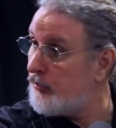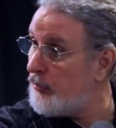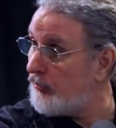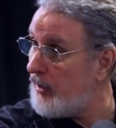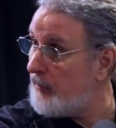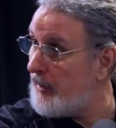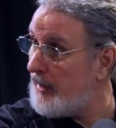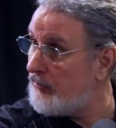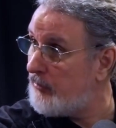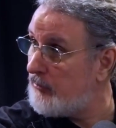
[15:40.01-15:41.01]
of those
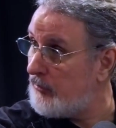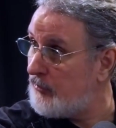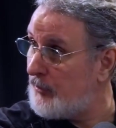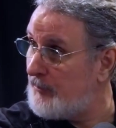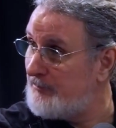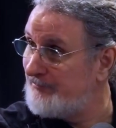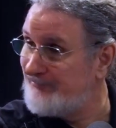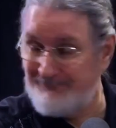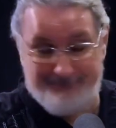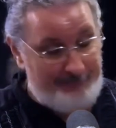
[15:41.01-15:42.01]
campaigns have succeeded.
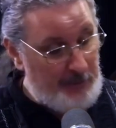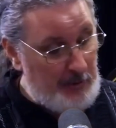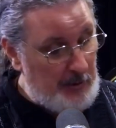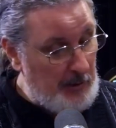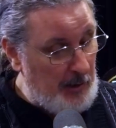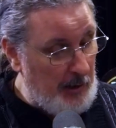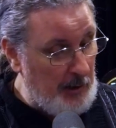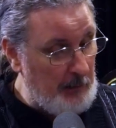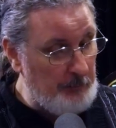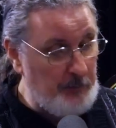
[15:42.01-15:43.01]
Mm-hmm.
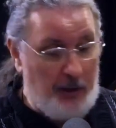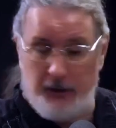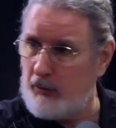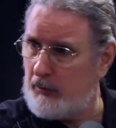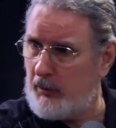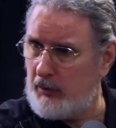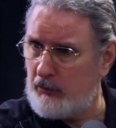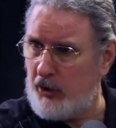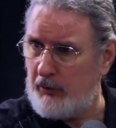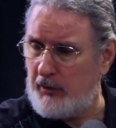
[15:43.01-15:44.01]
Um, I know uh,
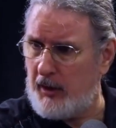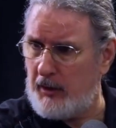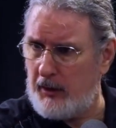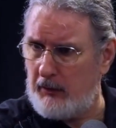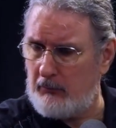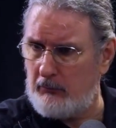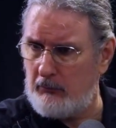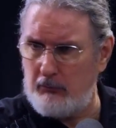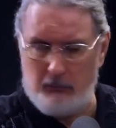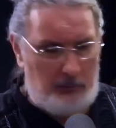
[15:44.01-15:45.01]
Jonathan Haidt and
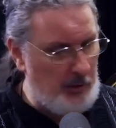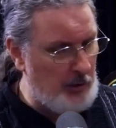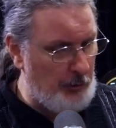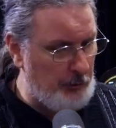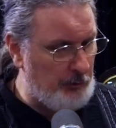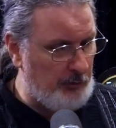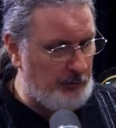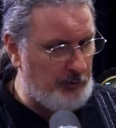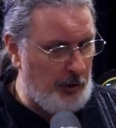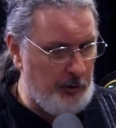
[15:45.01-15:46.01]
and others have
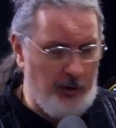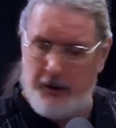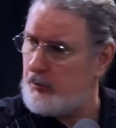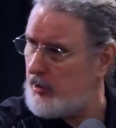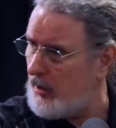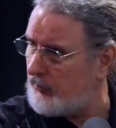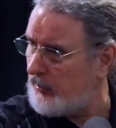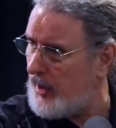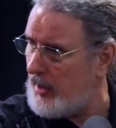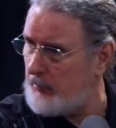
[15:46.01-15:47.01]
started the Heterodox
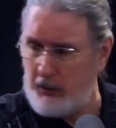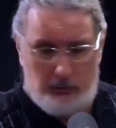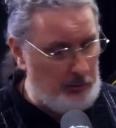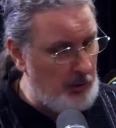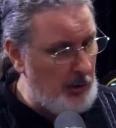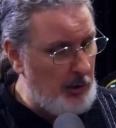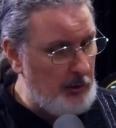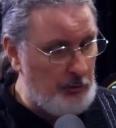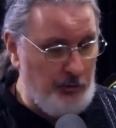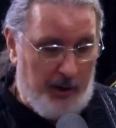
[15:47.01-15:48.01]
Academy to,
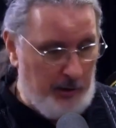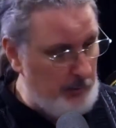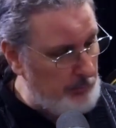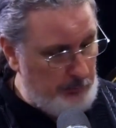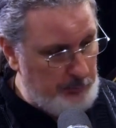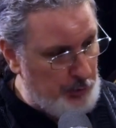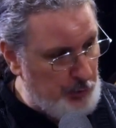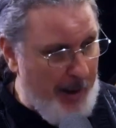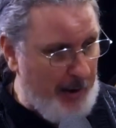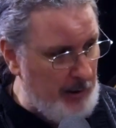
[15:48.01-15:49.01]
to try to
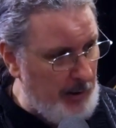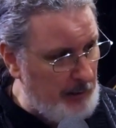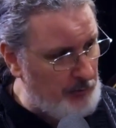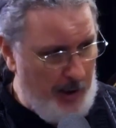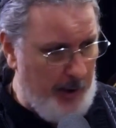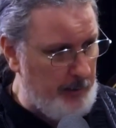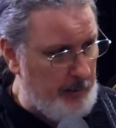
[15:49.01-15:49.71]
push back against that.